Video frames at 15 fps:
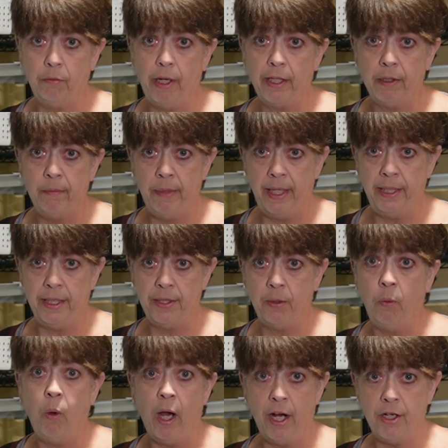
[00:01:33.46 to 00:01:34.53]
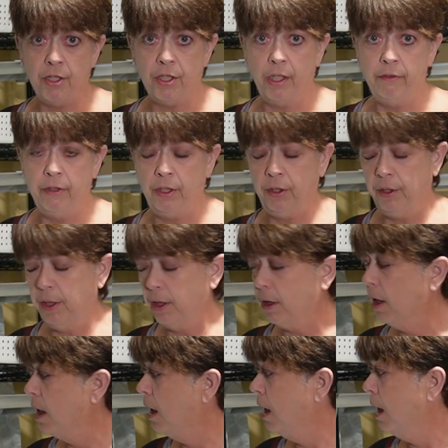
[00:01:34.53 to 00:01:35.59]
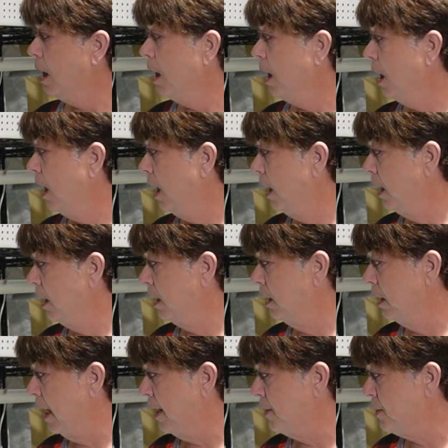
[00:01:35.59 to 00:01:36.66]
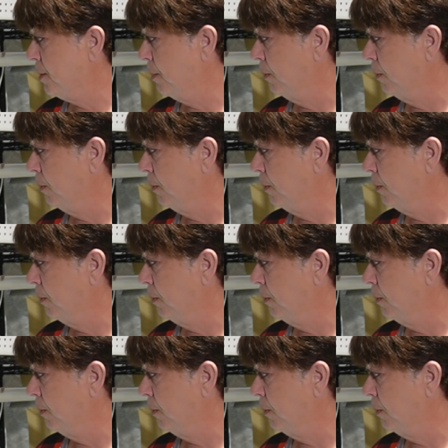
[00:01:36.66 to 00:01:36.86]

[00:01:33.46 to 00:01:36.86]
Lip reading: recommend is a wire shelving unit. It allows